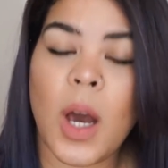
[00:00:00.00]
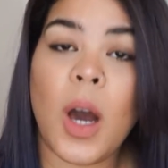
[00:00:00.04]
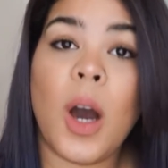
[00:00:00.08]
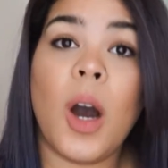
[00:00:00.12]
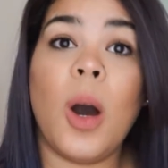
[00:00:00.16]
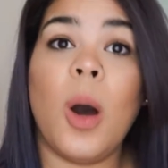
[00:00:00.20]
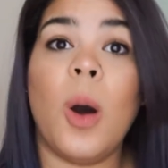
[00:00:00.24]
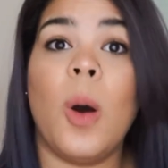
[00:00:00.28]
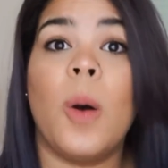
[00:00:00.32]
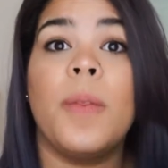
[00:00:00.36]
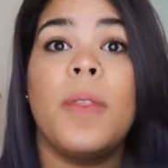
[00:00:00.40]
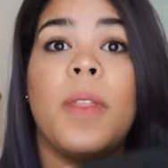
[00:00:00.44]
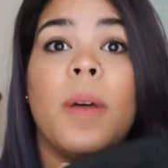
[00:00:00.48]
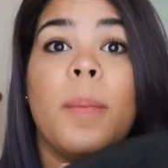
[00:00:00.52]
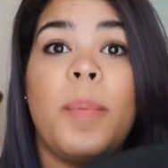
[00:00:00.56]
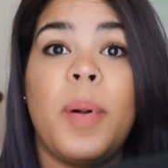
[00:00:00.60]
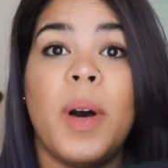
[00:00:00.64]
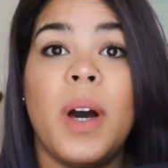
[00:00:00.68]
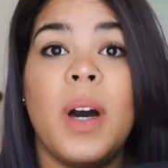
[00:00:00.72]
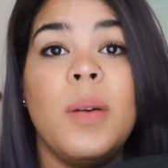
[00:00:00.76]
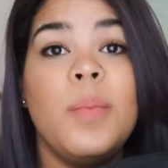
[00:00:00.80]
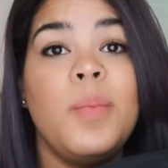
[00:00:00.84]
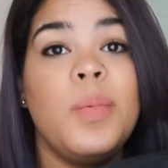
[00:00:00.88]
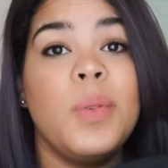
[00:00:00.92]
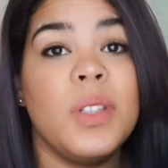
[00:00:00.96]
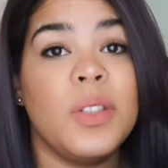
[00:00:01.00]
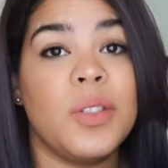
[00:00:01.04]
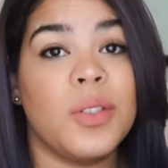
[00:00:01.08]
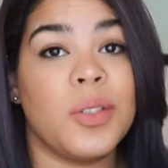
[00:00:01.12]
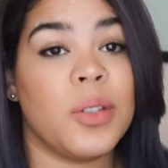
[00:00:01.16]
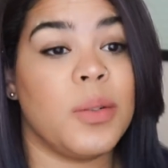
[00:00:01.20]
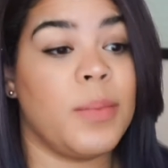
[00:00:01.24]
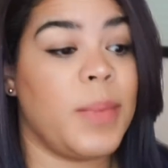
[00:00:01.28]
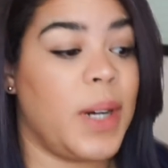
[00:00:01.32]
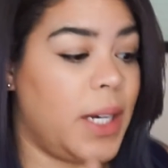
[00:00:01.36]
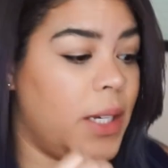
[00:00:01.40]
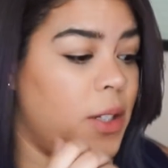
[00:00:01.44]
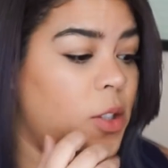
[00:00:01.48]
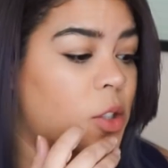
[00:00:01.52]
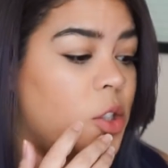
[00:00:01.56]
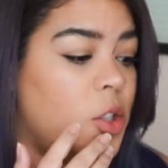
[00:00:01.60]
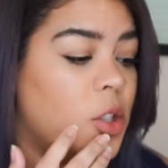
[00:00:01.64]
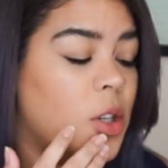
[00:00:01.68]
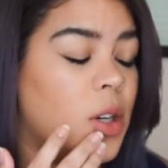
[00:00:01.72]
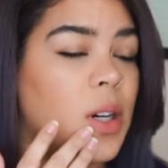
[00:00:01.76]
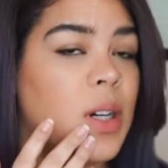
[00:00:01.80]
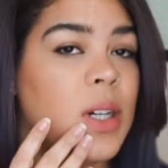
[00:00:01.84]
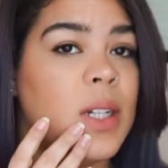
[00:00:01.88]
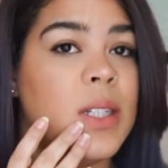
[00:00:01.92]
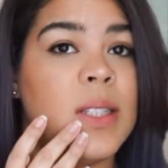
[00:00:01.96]
Oh, the pump was through my
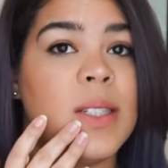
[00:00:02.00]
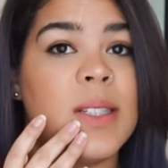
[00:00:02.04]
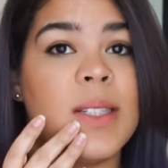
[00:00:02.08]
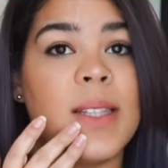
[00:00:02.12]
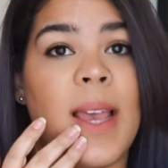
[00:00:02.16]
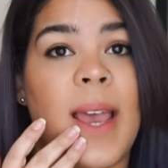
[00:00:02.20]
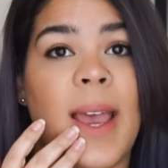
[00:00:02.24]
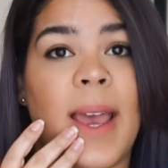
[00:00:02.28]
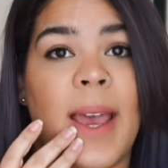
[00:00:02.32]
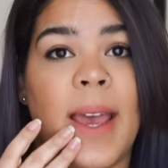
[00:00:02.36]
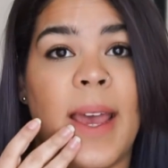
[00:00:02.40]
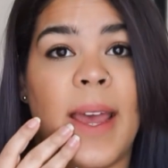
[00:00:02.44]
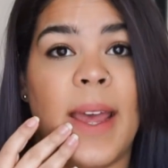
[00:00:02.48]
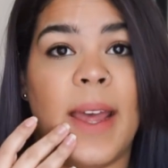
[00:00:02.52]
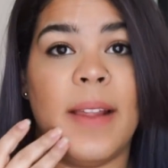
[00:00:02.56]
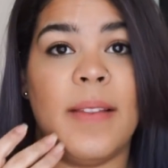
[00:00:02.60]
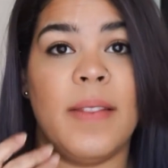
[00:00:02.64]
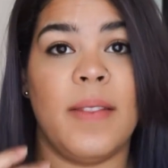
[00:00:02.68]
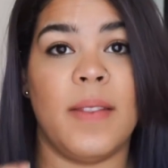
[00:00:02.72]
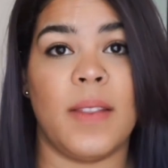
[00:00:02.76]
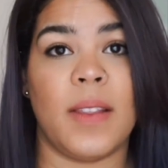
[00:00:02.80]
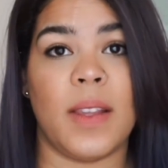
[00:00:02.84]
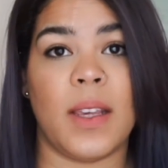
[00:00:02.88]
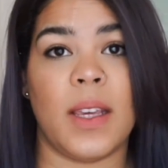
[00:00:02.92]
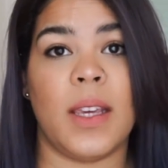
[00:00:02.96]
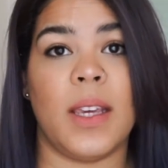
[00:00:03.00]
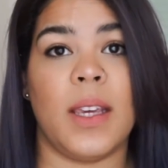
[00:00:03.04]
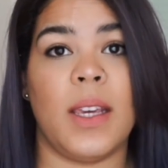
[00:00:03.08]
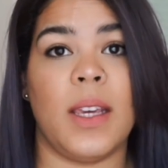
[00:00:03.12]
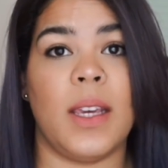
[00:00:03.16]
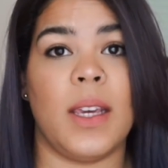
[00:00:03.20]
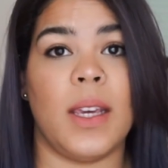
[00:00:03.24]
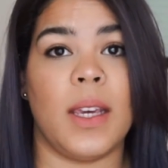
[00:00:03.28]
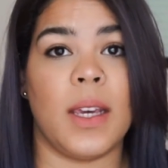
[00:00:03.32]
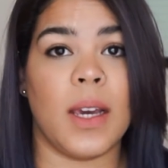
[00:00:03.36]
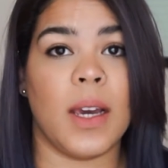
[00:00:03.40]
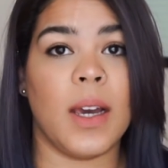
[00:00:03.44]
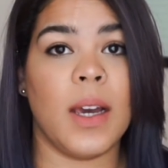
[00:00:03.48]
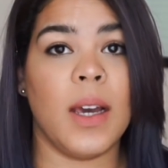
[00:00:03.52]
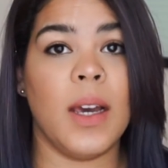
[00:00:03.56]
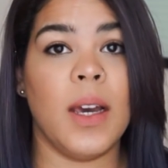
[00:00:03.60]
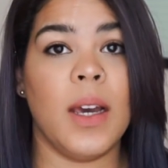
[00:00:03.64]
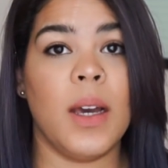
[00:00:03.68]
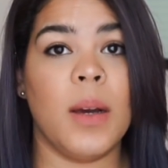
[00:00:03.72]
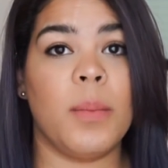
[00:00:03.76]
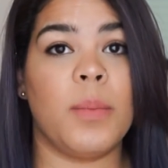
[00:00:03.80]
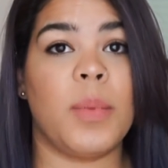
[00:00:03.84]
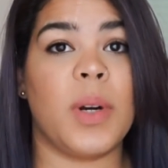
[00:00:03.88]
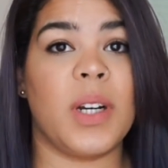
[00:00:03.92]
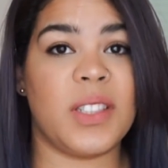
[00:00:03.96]
insurance, and the
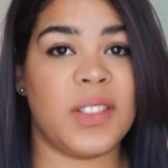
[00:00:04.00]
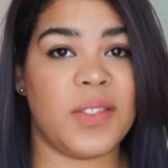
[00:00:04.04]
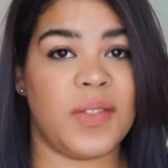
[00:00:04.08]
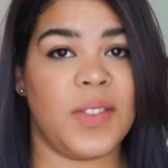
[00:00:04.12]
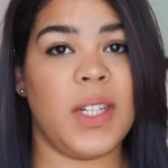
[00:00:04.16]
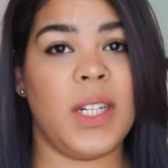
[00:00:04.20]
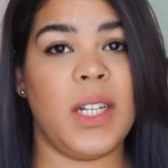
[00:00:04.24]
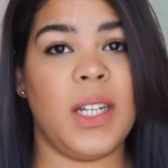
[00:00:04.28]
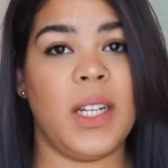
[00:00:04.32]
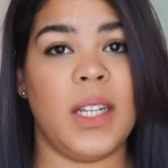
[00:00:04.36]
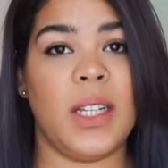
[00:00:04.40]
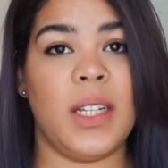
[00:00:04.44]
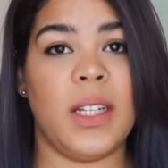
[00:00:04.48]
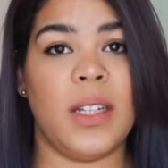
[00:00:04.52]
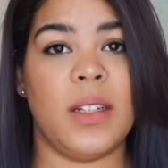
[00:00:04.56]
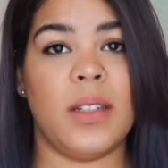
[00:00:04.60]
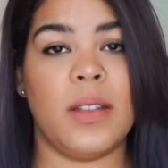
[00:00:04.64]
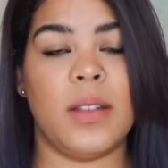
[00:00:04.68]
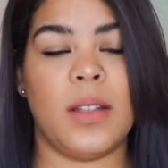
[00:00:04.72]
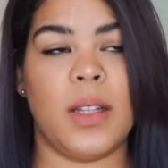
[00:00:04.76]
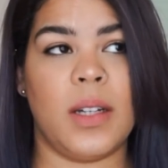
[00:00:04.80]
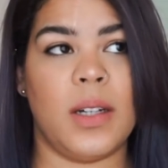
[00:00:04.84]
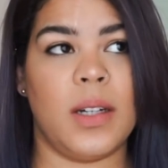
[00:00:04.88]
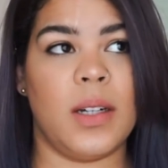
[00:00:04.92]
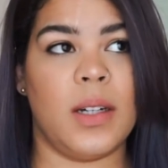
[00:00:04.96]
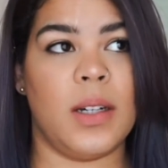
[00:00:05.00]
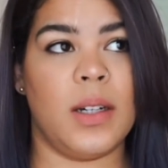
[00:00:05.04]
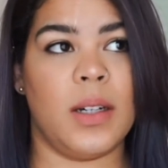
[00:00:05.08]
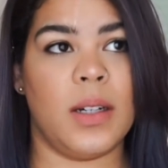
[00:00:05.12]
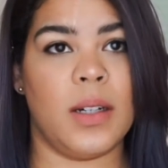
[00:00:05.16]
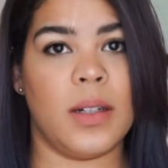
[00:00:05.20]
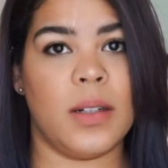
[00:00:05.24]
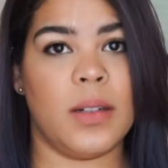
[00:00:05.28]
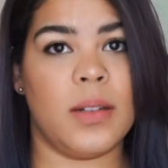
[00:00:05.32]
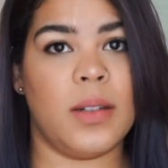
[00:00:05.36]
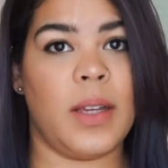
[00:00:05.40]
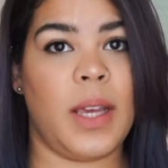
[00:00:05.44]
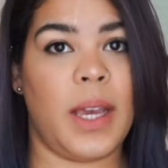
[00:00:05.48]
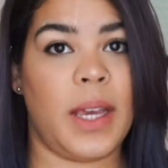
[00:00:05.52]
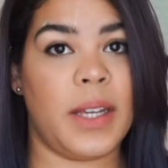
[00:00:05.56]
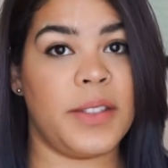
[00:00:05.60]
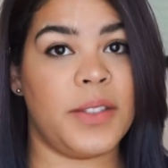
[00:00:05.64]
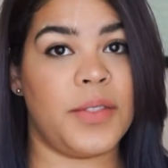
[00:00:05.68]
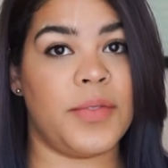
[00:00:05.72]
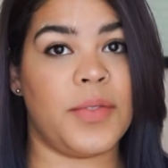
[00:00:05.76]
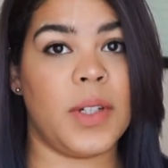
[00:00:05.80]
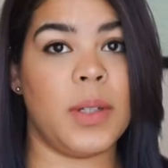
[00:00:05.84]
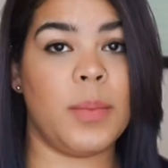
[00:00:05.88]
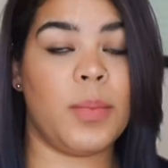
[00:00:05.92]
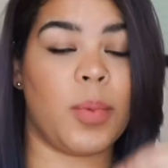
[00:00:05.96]
breastfeeding, the
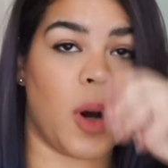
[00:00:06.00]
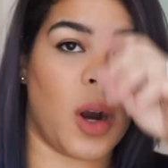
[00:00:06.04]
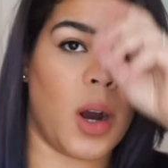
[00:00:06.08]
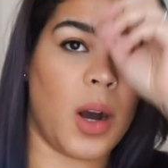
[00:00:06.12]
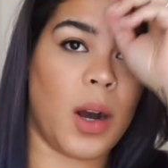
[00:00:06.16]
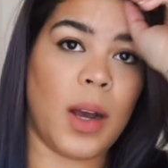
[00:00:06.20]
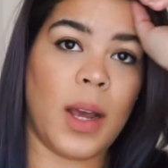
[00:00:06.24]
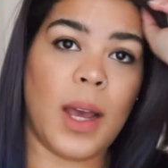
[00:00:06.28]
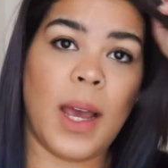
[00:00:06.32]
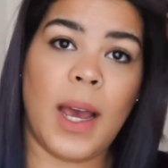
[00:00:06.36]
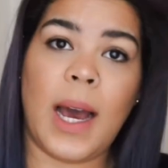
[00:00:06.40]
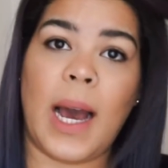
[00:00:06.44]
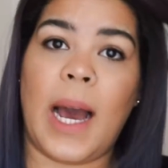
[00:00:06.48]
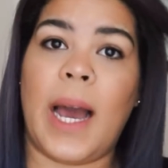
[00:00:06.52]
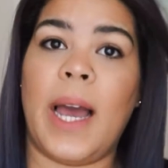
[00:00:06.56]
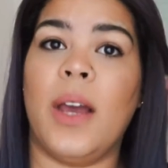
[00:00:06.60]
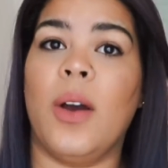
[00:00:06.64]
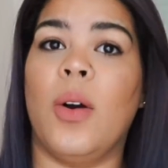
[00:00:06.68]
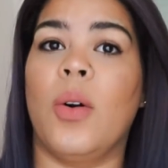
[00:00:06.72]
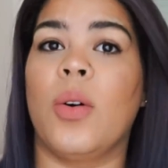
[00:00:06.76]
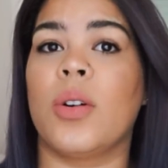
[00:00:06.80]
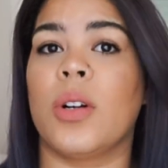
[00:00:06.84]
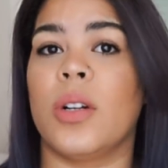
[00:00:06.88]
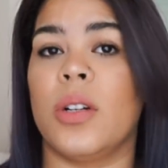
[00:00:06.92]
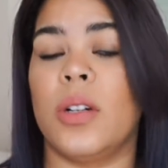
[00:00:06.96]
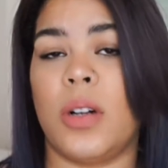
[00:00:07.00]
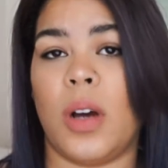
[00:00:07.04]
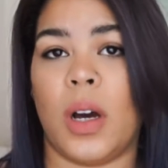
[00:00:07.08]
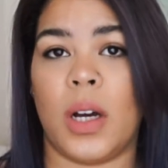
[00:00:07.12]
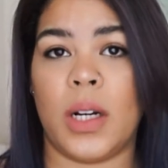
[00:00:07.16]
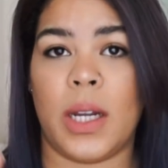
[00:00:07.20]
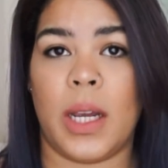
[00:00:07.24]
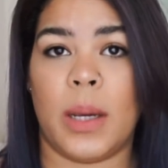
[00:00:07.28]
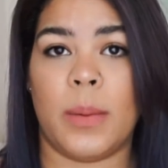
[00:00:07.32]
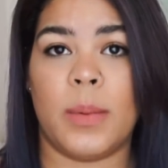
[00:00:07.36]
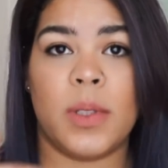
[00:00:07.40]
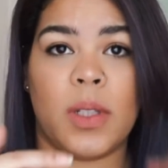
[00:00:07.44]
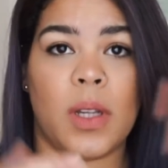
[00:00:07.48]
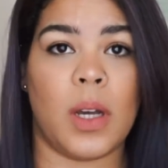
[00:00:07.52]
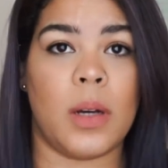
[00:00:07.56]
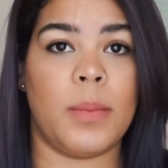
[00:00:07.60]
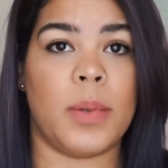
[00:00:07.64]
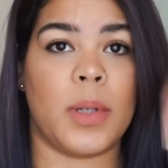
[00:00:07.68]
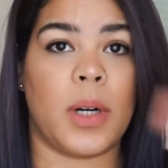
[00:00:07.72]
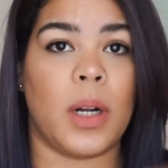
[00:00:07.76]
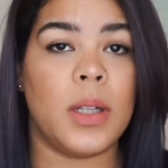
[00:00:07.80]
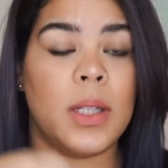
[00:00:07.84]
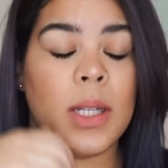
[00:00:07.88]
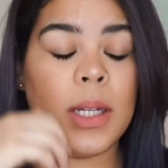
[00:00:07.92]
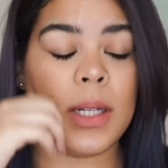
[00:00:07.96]
hands-free bra, I ordered on Amazon,
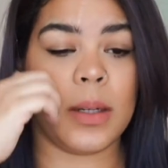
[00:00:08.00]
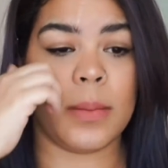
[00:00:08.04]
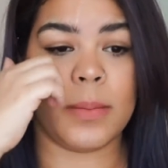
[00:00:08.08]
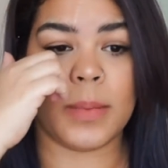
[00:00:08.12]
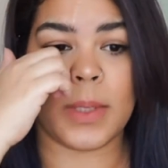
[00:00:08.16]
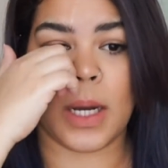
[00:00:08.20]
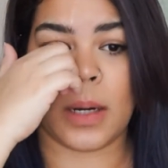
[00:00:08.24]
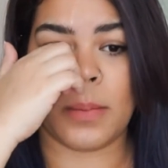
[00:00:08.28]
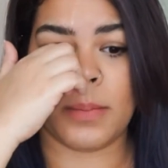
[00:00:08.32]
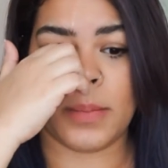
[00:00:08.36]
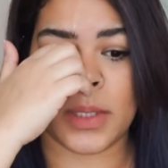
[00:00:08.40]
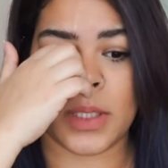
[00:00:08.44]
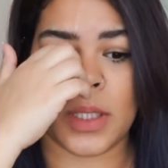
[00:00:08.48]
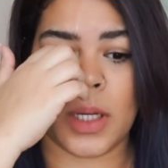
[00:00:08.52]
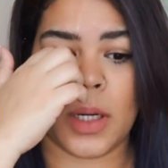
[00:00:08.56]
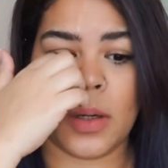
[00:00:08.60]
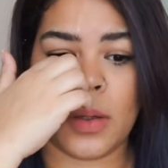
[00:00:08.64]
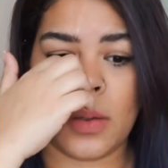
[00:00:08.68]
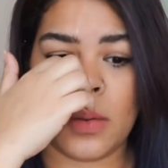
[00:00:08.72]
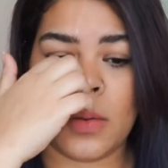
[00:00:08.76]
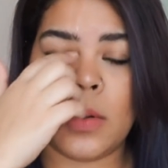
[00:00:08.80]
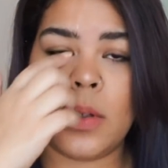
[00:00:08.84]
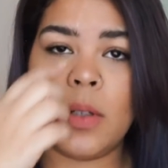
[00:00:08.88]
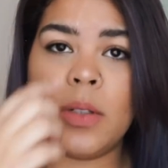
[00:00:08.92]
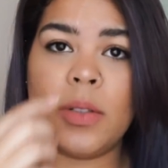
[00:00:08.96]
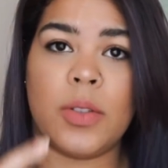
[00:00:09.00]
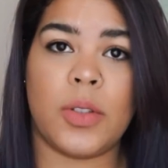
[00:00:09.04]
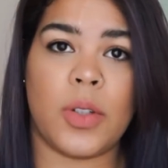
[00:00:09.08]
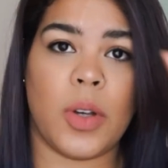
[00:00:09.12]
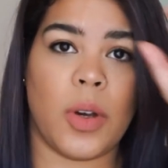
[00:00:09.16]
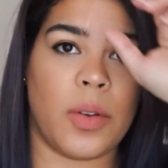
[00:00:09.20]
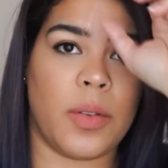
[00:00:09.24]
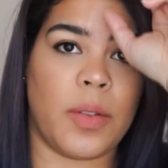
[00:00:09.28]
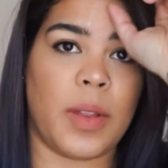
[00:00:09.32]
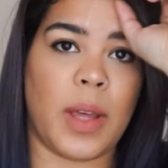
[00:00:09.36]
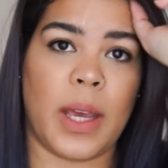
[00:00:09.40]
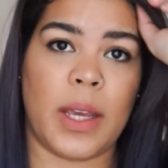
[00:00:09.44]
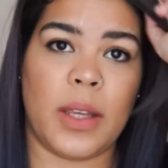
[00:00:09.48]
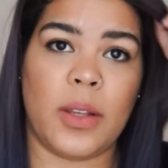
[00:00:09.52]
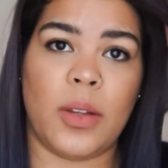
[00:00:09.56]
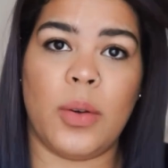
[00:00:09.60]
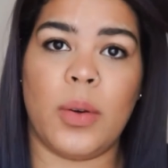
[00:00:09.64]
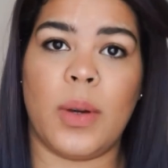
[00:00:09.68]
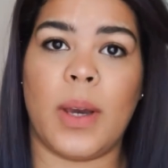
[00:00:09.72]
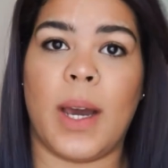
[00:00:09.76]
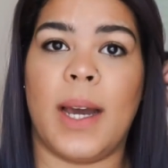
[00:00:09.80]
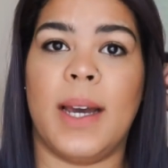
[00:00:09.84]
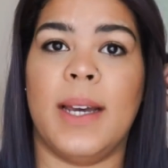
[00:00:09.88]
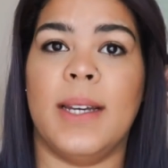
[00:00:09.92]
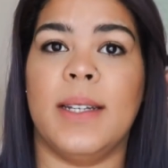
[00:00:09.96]
but I'll link them down below so that you
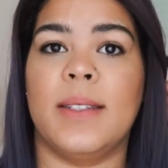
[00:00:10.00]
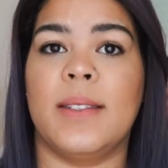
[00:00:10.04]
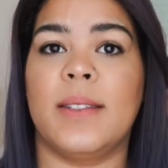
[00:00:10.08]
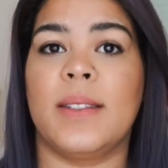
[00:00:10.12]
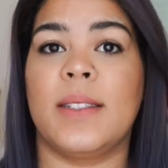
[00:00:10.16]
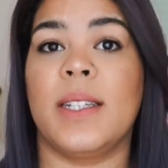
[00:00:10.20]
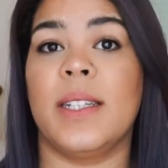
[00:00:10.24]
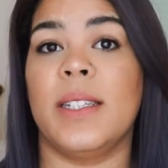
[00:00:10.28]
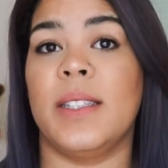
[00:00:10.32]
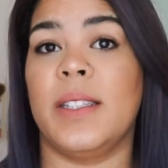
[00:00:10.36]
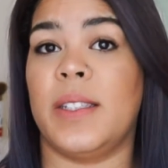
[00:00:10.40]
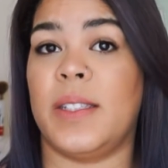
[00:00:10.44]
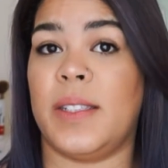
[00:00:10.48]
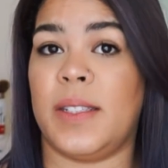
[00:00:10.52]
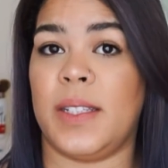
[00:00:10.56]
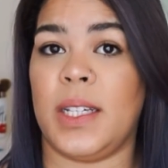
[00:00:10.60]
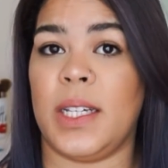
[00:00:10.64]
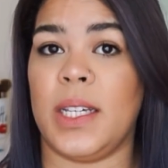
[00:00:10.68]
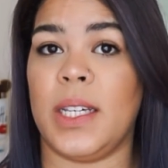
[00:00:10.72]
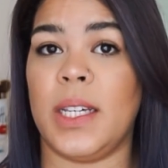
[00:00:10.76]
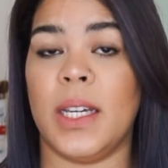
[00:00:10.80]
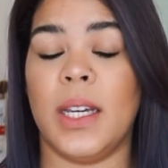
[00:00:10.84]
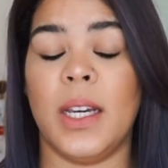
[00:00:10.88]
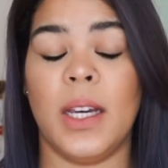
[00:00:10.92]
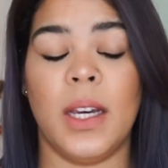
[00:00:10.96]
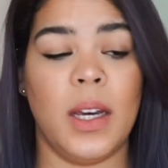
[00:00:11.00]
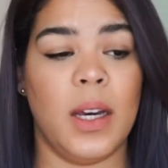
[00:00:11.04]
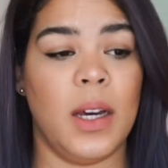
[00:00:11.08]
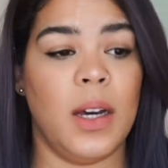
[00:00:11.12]
guys can see